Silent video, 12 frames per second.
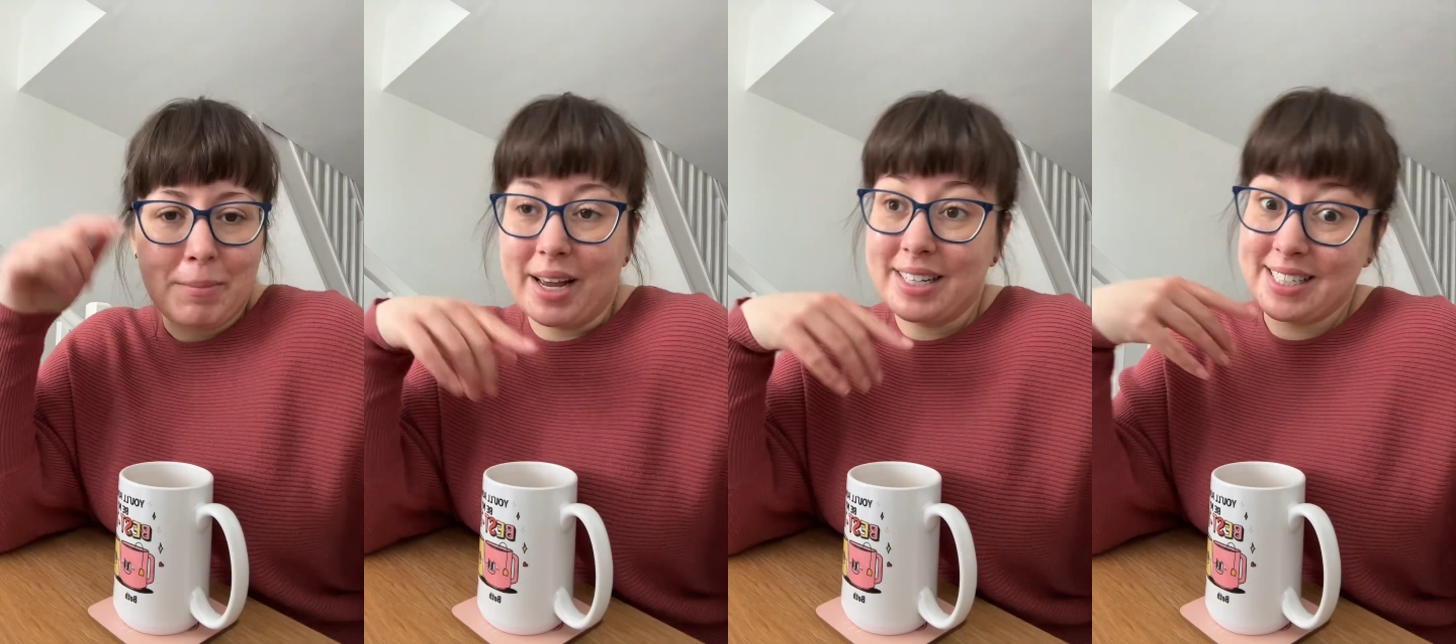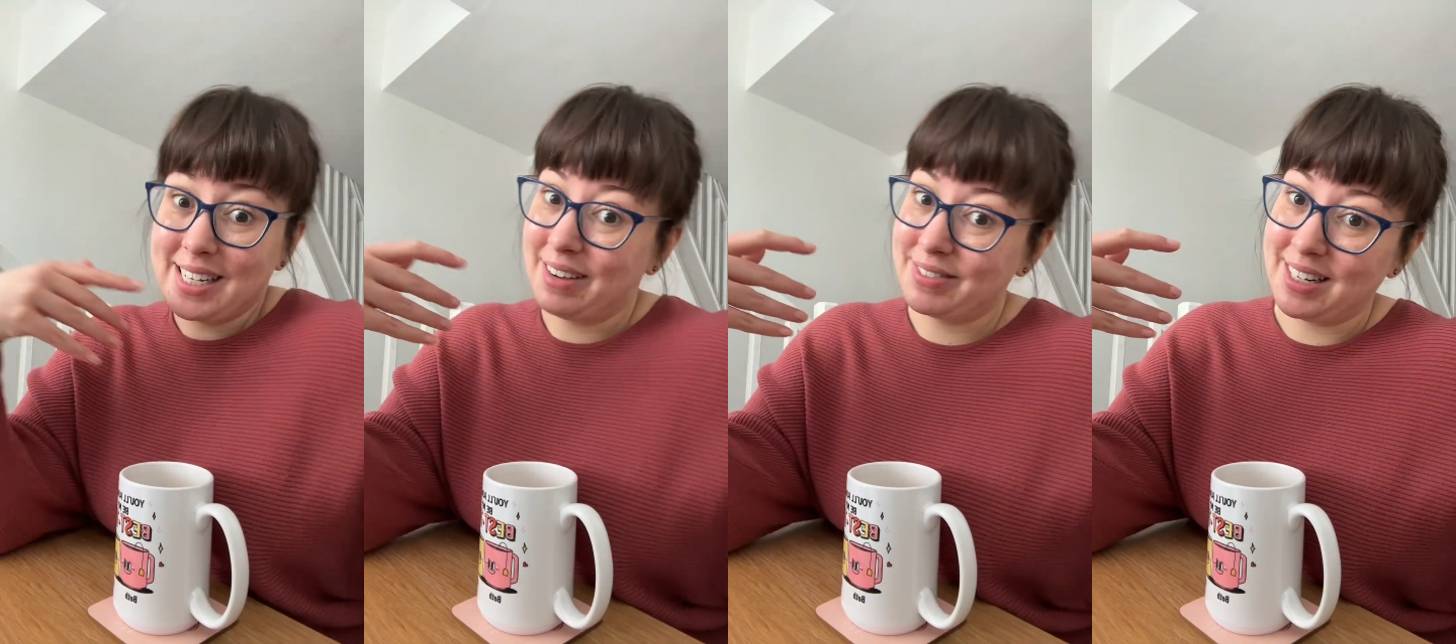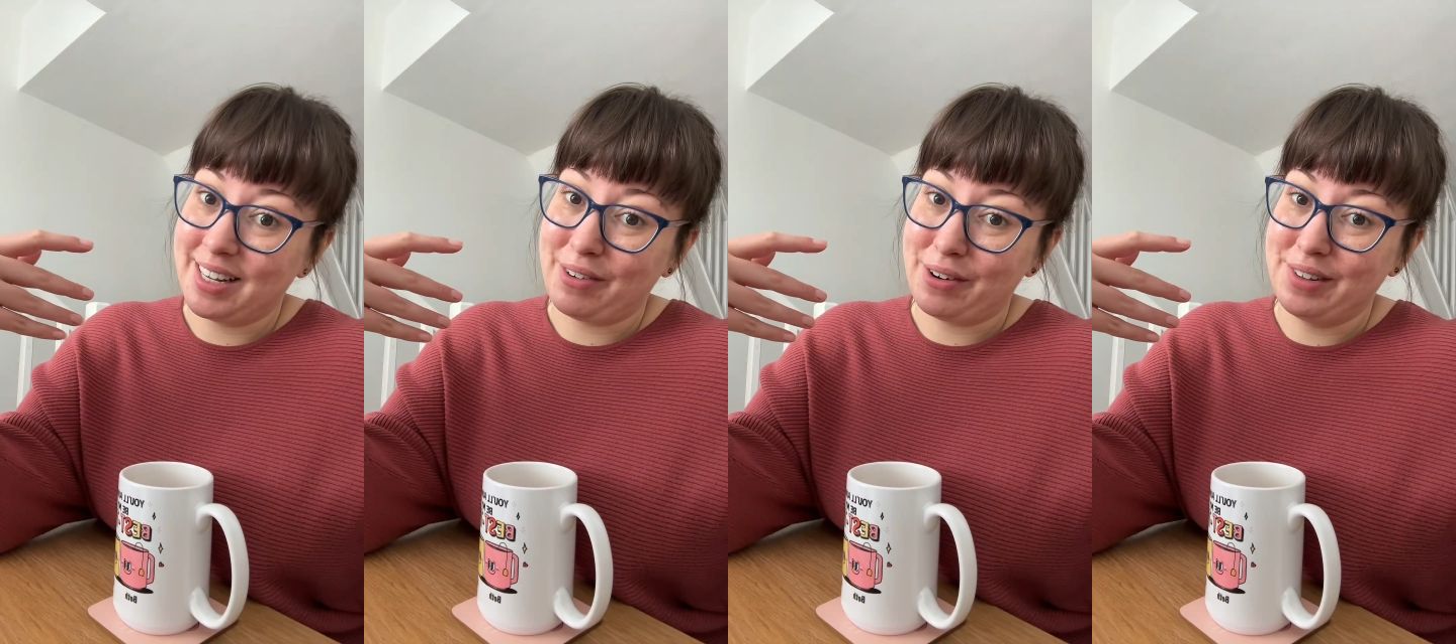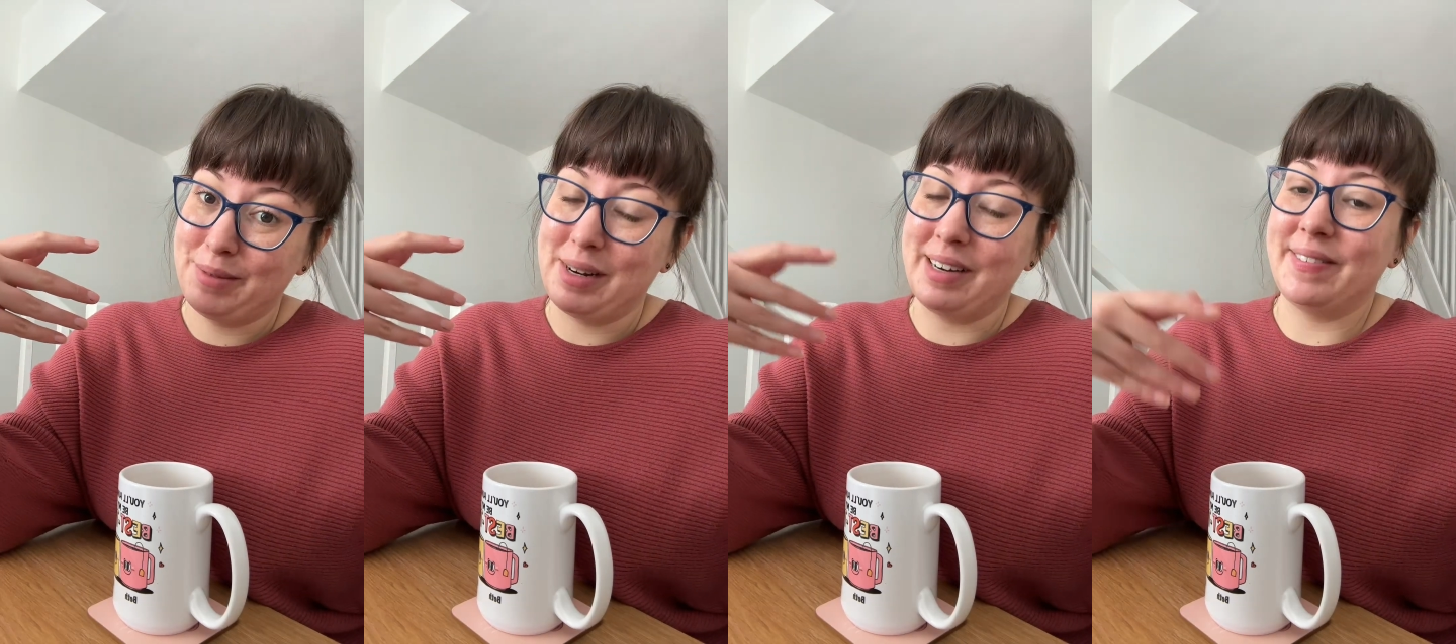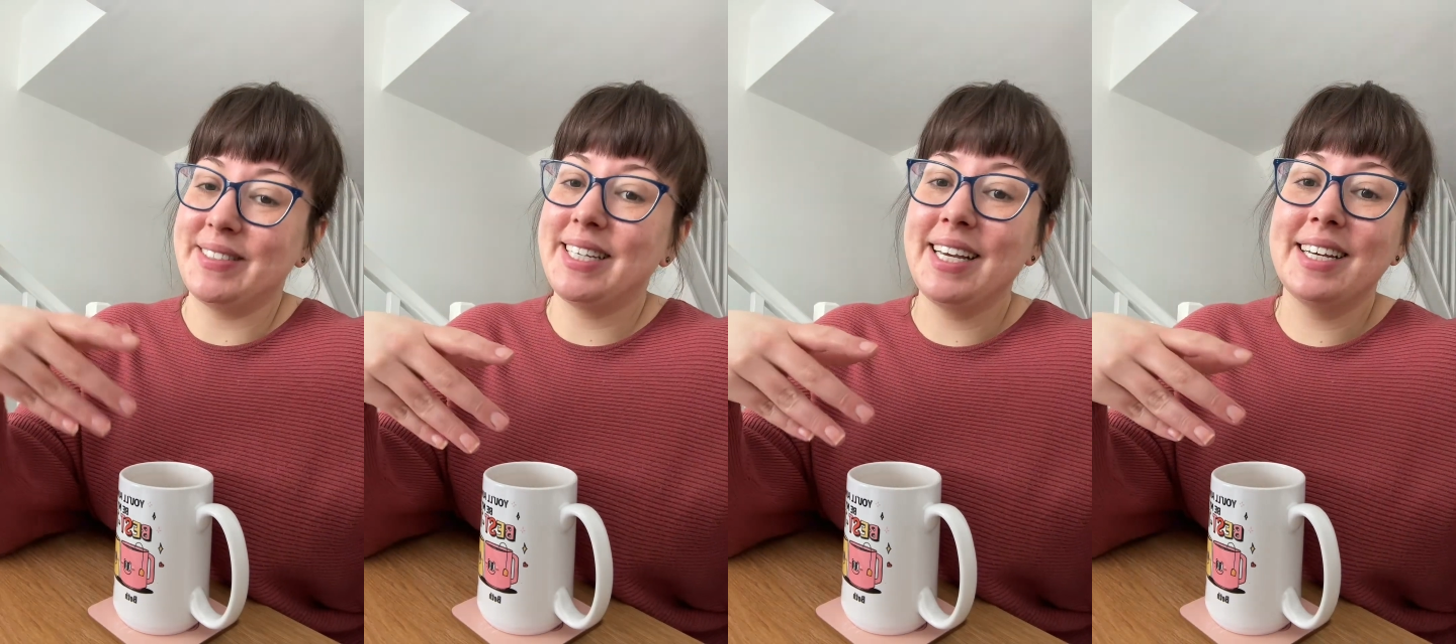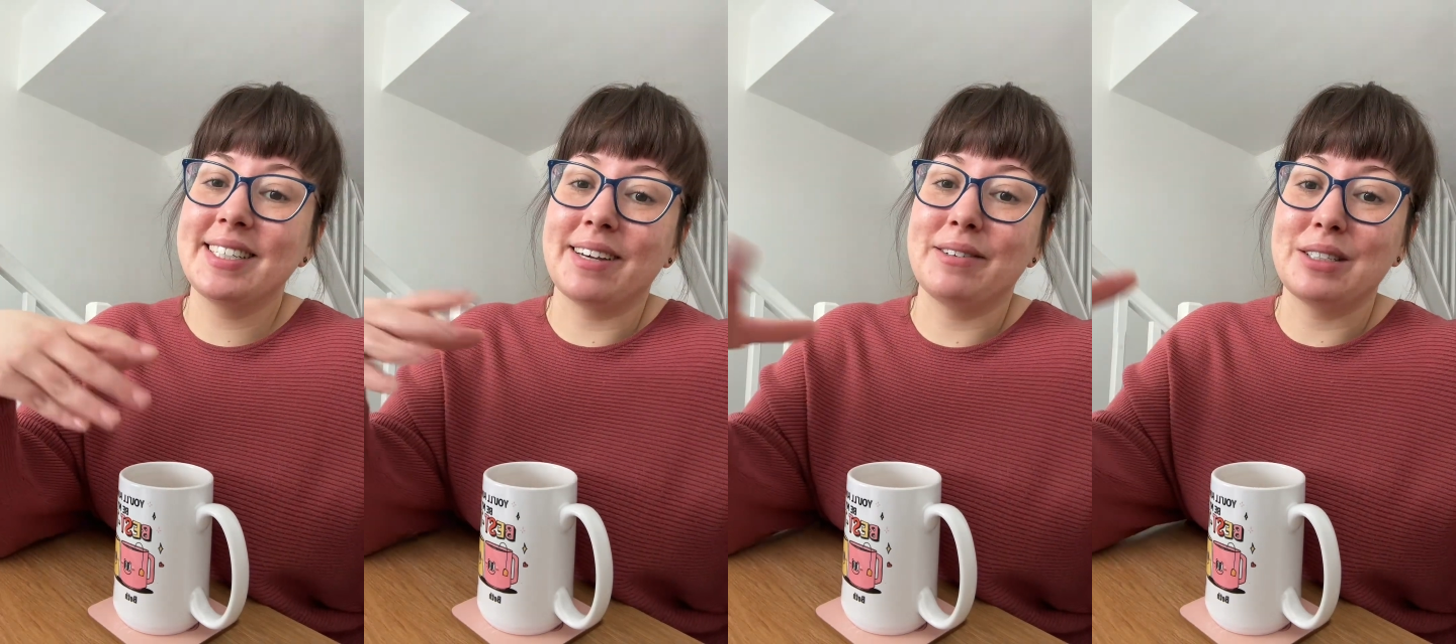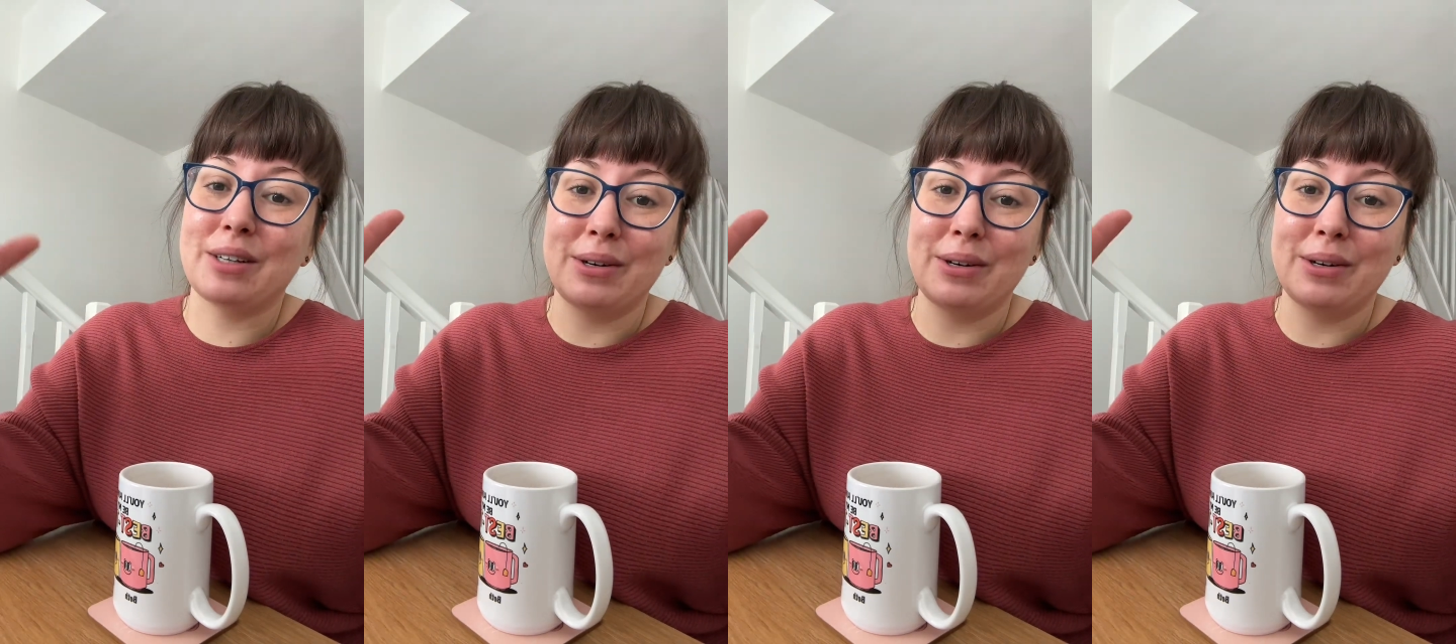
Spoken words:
but I did have to leave off in the middle of a scene because I was